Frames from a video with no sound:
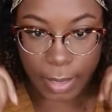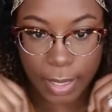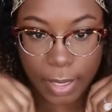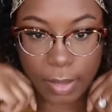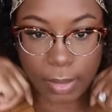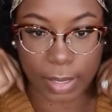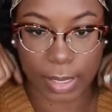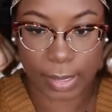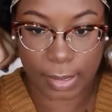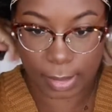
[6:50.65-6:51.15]

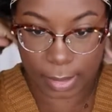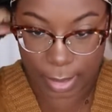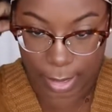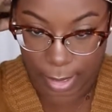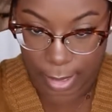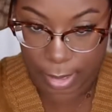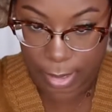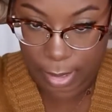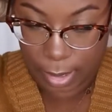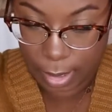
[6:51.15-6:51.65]
Now let's
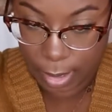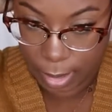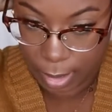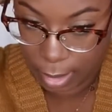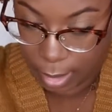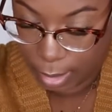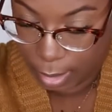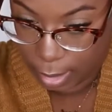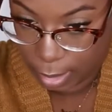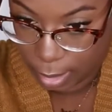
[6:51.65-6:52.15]
take
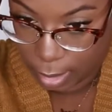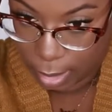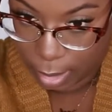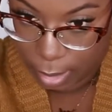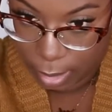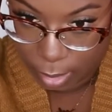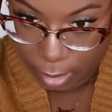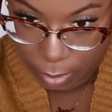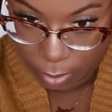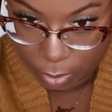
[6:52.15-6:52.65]

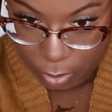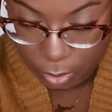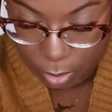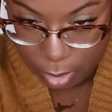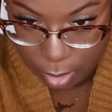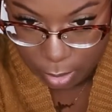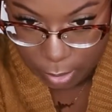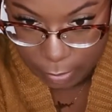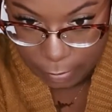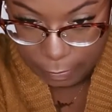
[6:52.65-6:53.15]
this
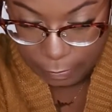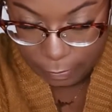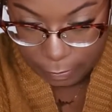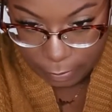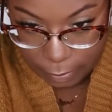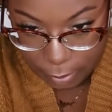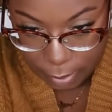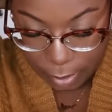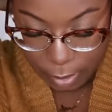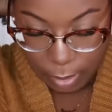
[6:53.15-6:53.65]

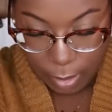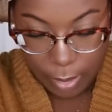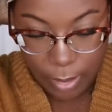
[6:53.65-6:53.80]
off.